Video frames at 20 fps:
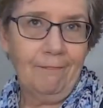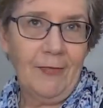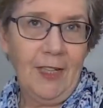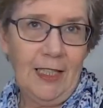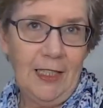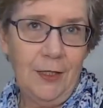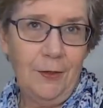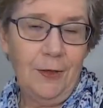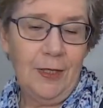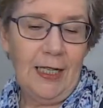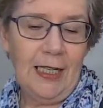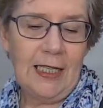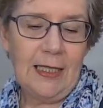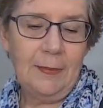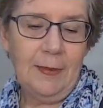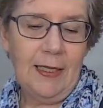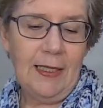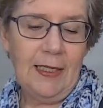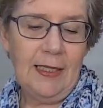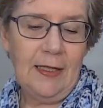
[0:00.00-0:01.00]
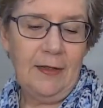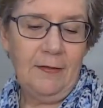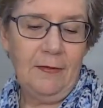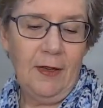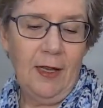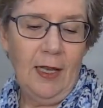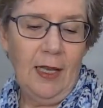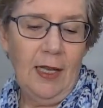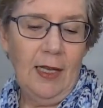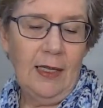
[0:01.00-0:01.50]
it's really expensive.
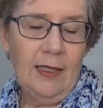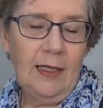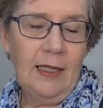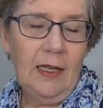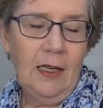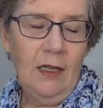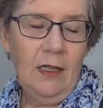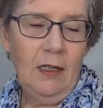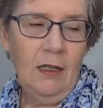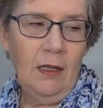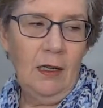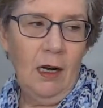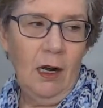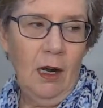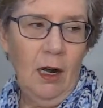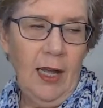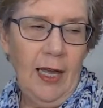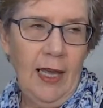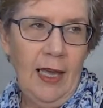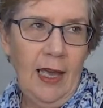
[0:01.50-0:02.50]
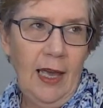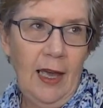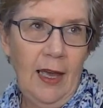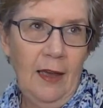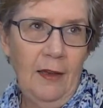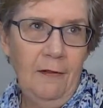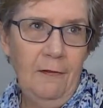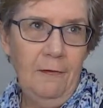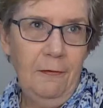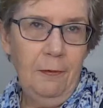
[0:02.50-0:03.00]
Now, we
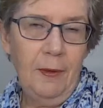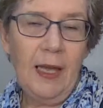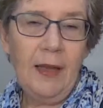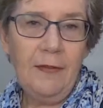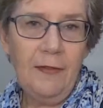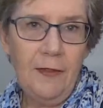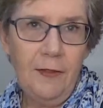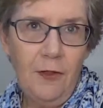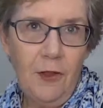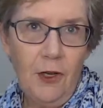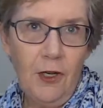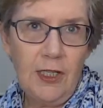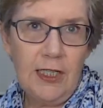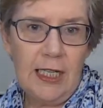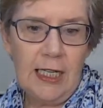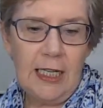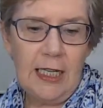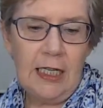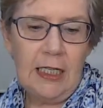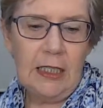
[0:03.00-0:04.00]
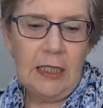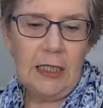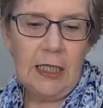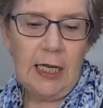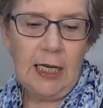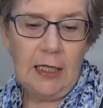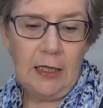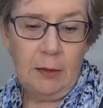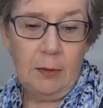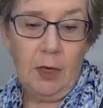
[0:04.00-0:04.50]
have 13,
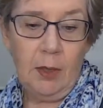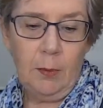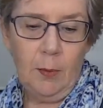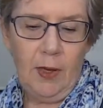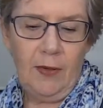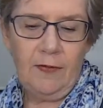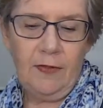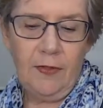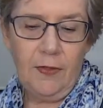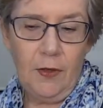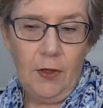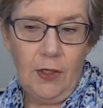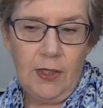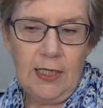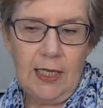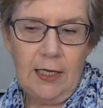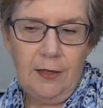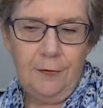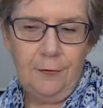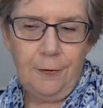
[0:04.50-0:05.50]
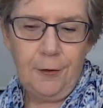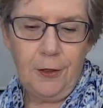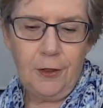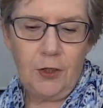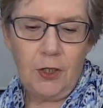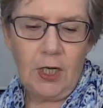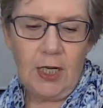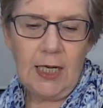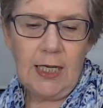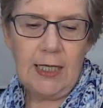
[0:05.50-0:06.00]
at the moment, we have 13 fruit
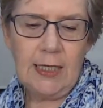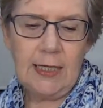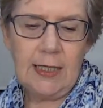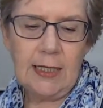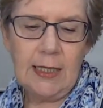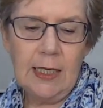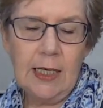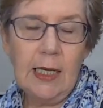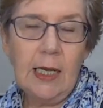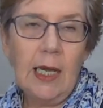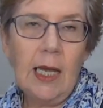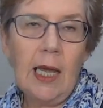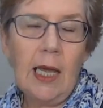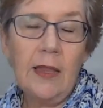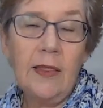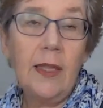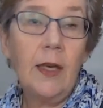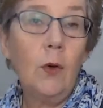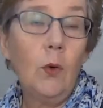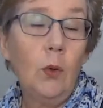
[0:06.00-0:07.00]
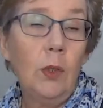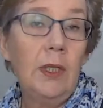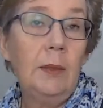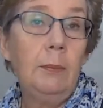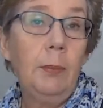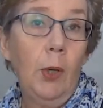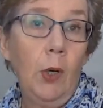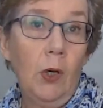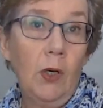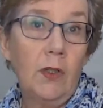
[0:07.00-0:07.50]
trees, and they're all in
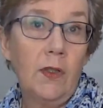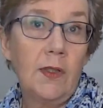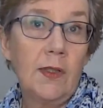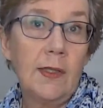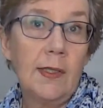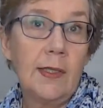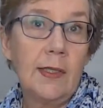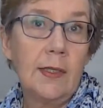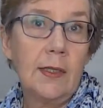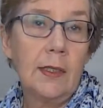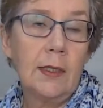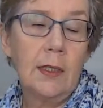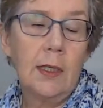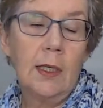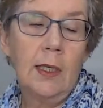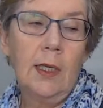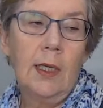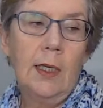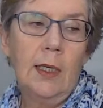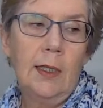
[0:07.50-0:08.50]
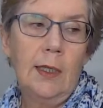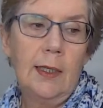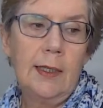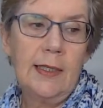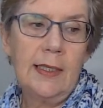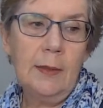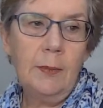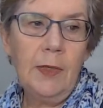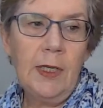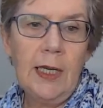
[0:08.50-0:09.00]
pots. Now,
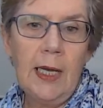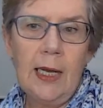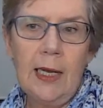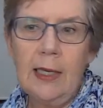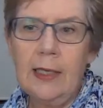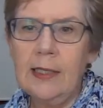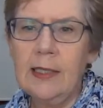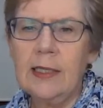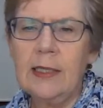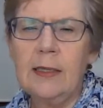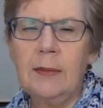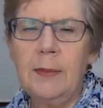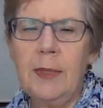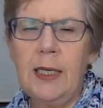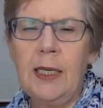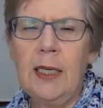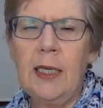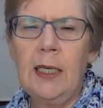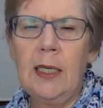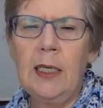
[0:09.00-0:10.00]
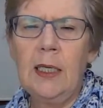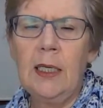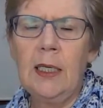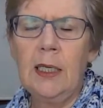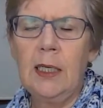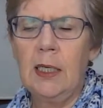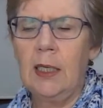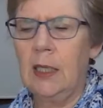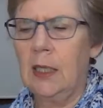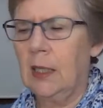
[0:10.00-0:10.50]
someone asked me
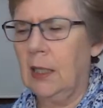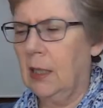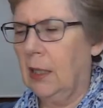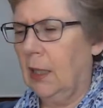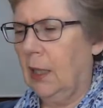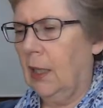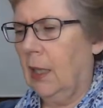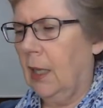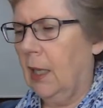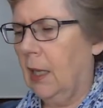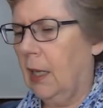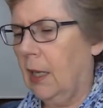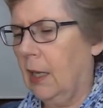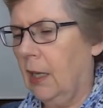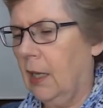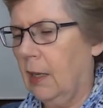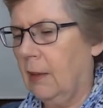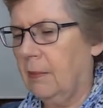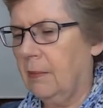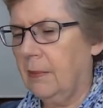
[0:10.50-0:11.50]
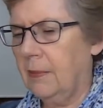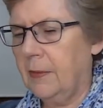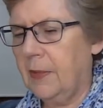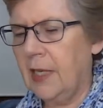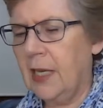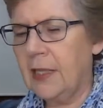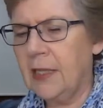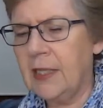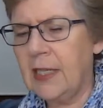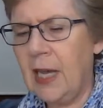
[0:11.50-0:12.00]

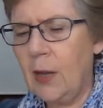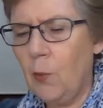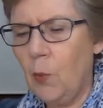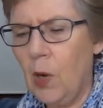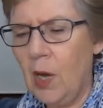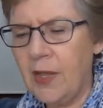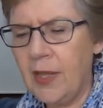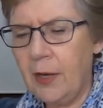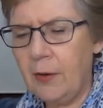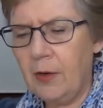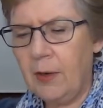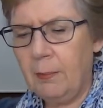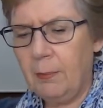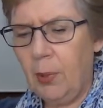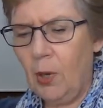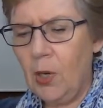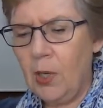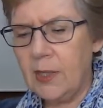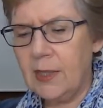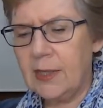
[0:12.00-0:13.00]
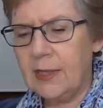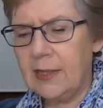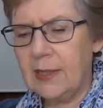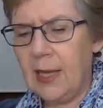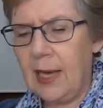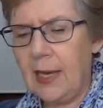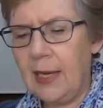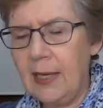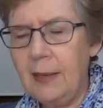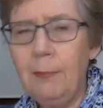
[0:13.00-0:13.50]
the other day why they're in pots.
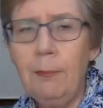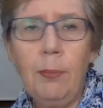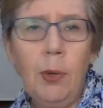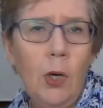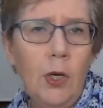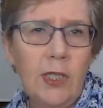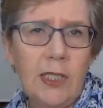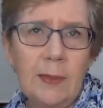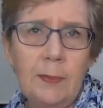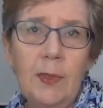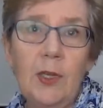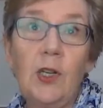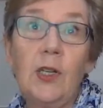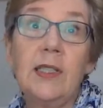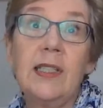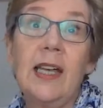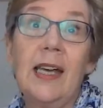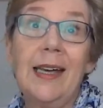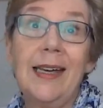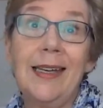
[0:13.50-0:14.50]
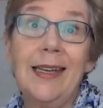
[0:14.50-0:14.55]
They're in pots because